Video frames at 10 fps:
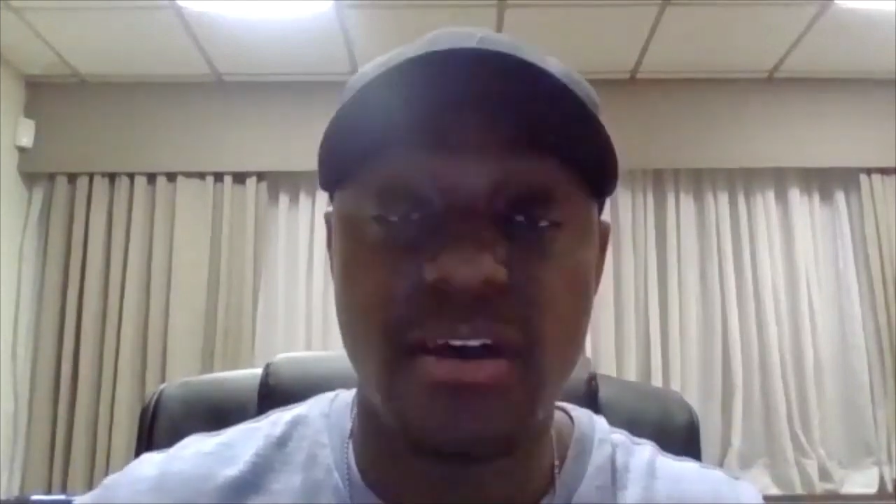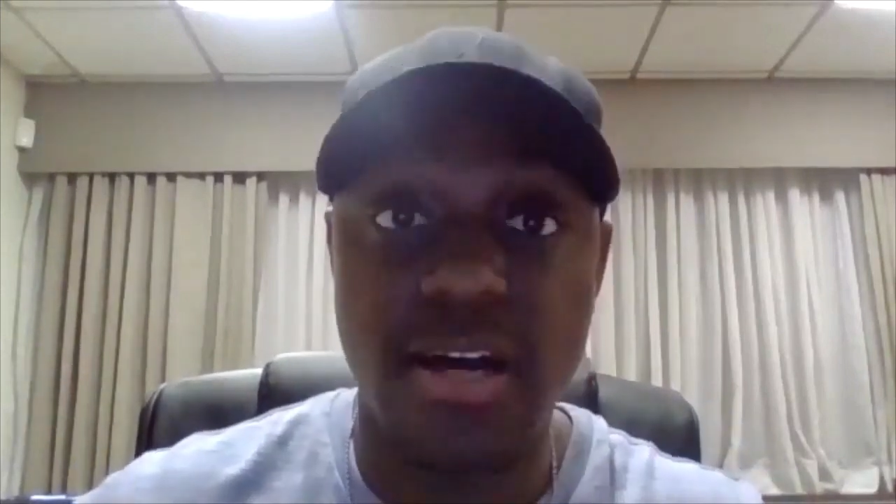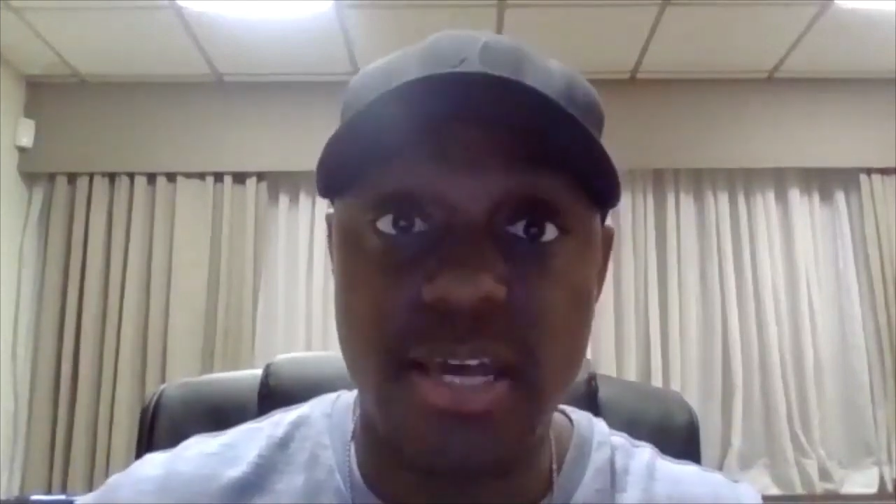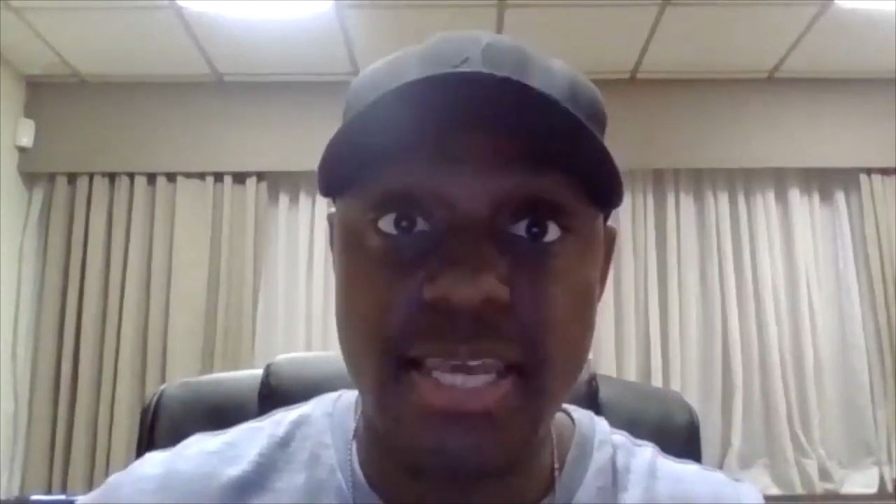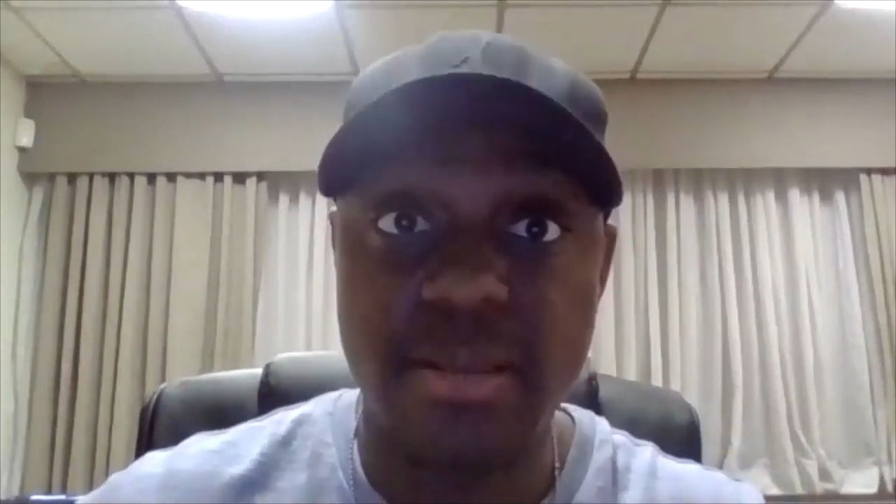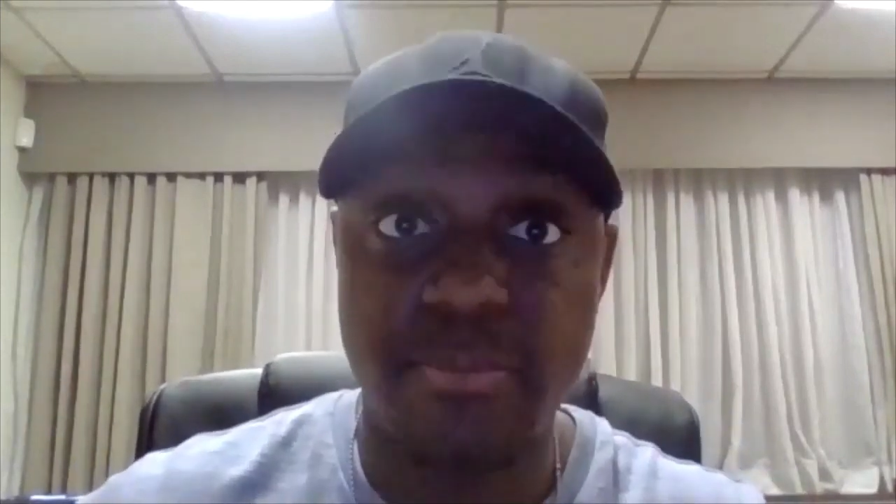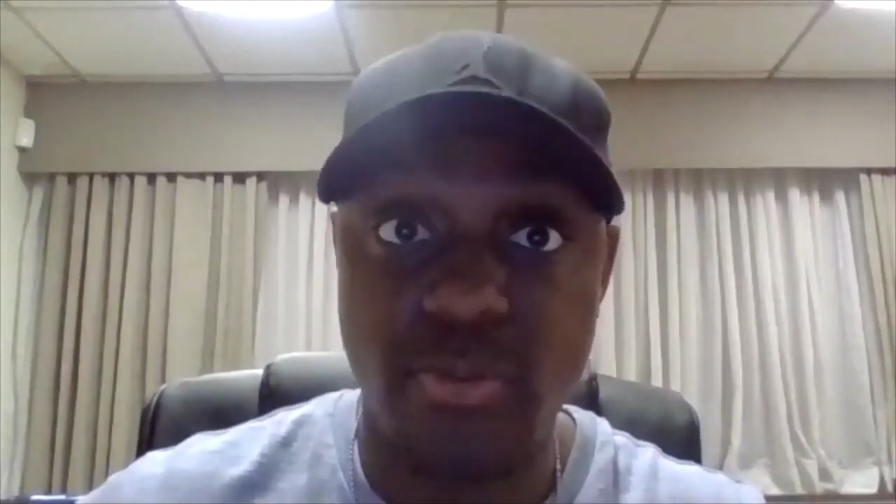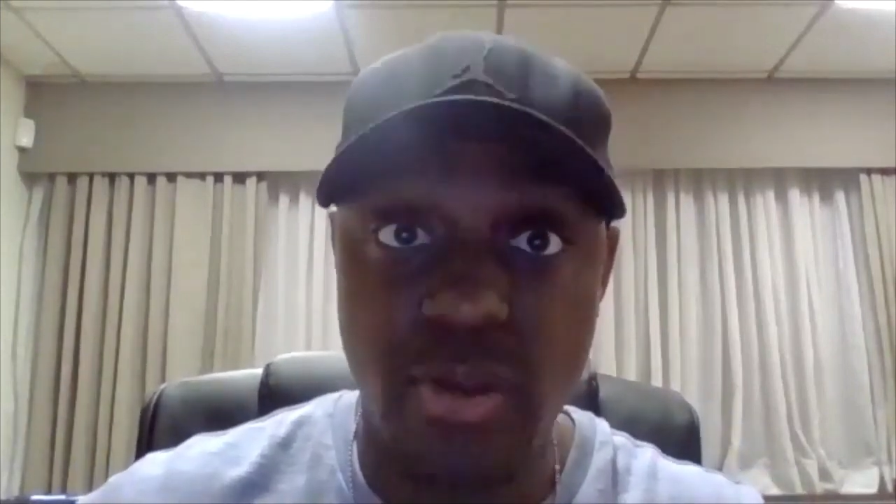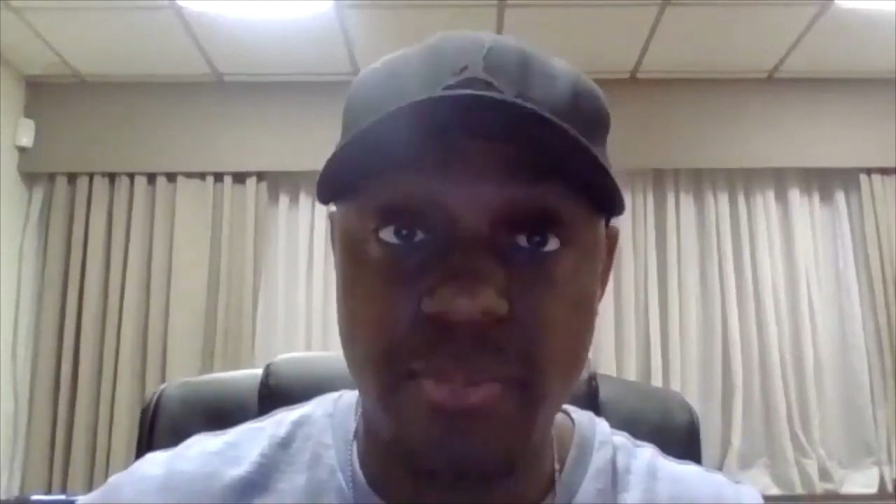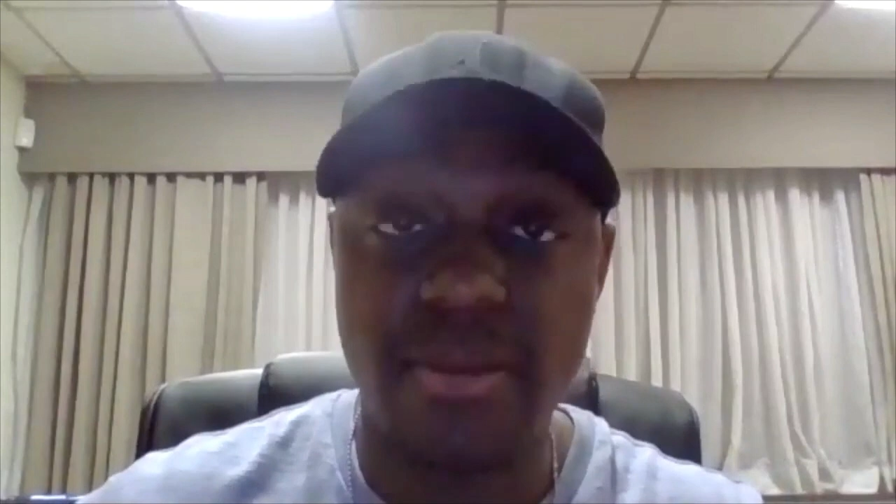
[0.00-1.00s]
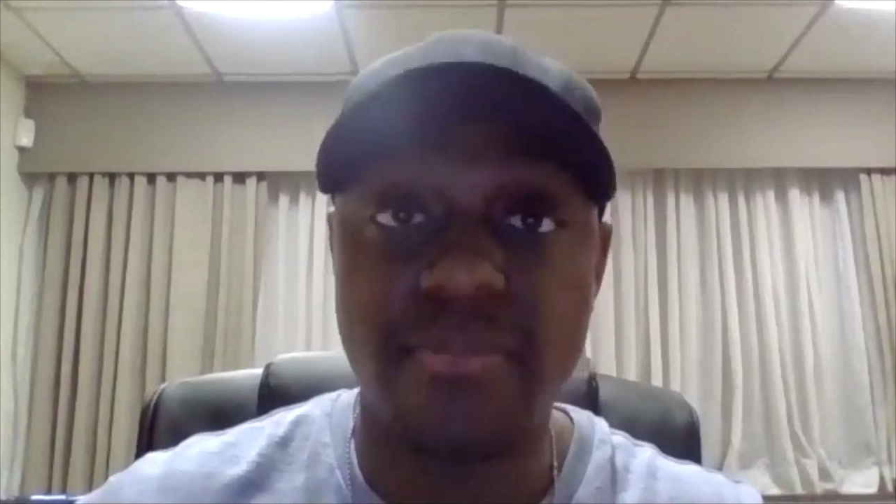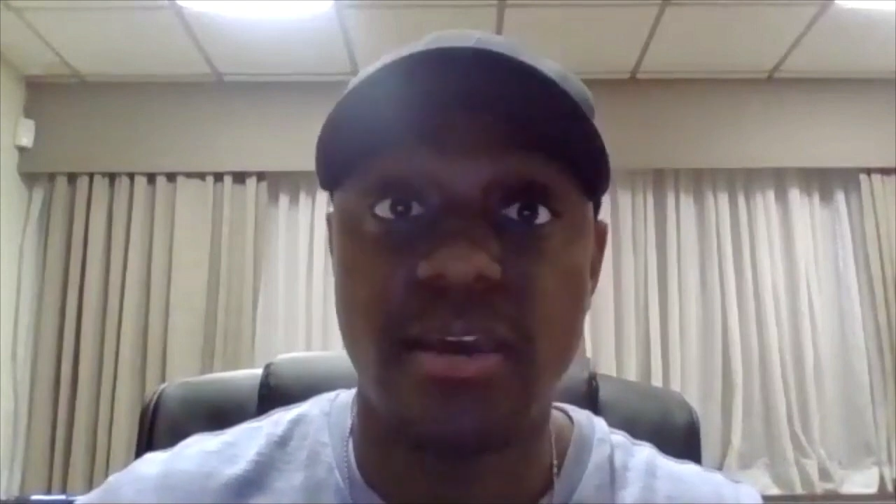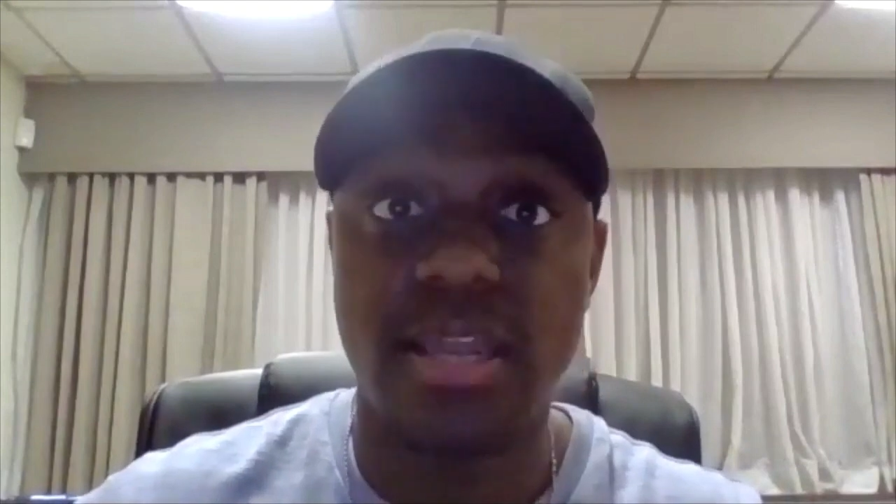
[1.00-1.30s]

unemployment.